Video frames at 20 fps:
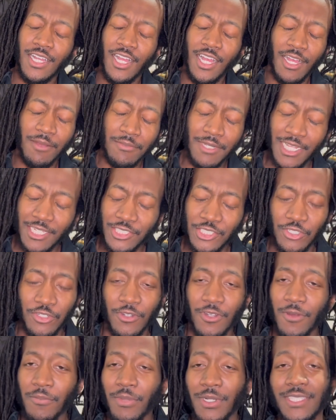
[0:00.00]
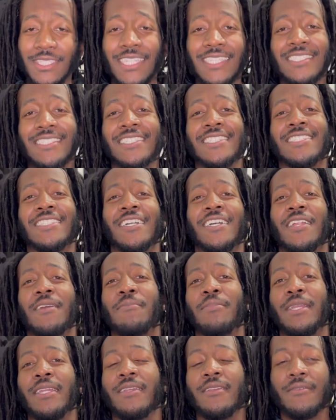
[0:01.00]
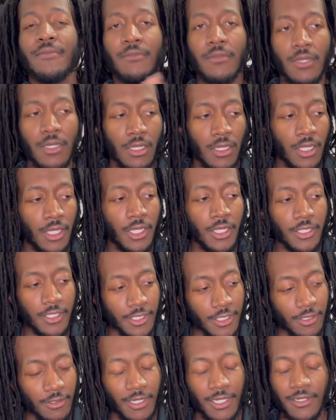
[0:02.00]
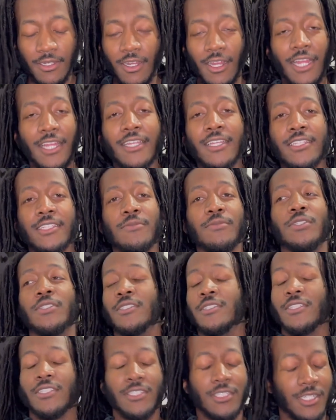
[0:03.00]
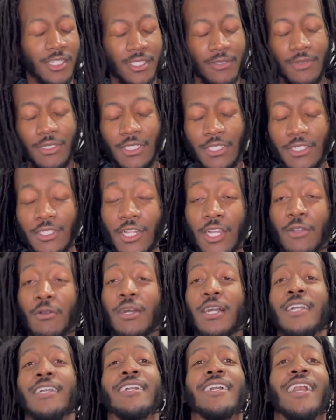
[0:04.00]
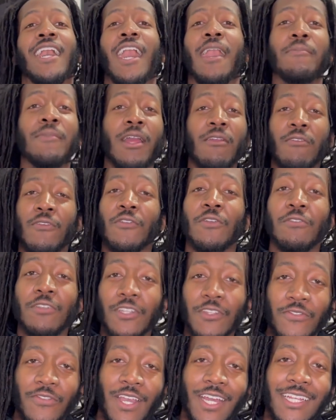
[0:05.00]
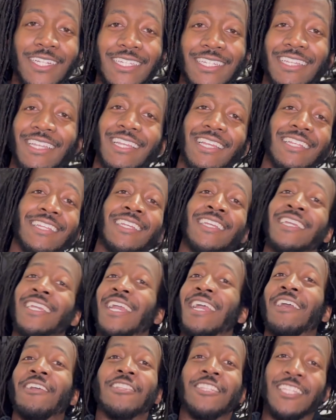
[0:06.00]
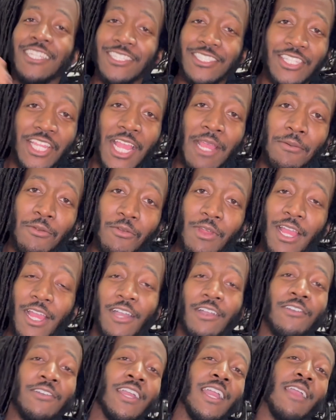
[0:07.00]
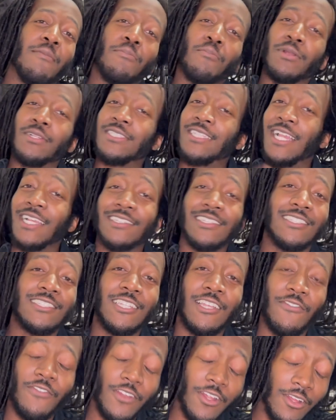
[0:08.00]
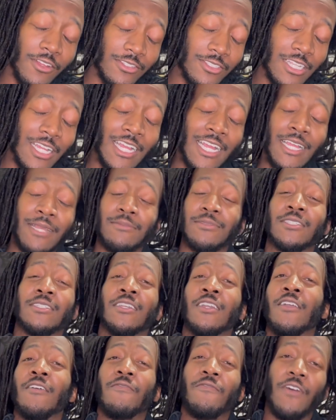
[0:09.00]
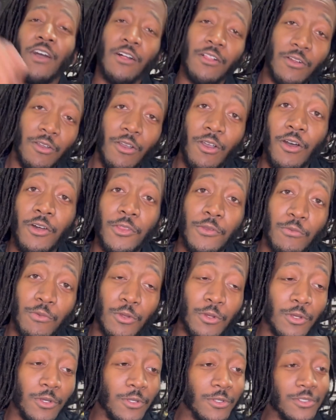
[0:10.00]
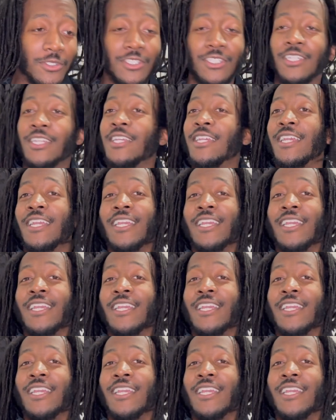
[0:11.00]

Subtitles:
I'm not sure, but this is going to be, you know what? All right, cut the music. Just cut the music. You know what? I'm not reviewing this fight again. This time around, protect yourself at all times. Follow all the rules.